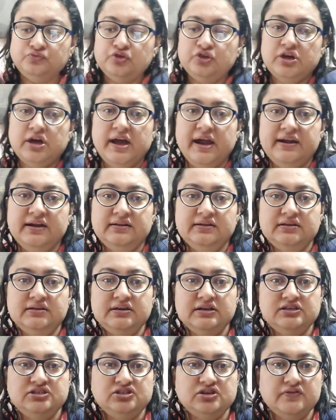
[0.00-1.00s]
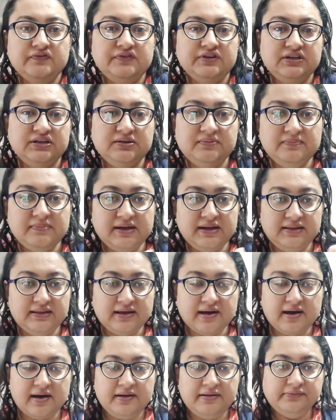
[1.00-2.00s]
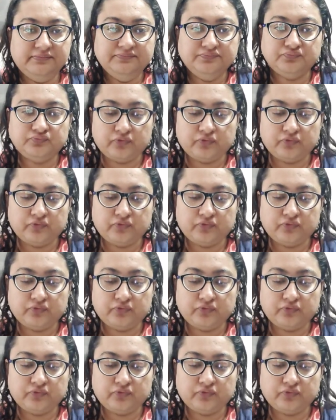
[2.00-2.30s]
I added the rest of it in my dal.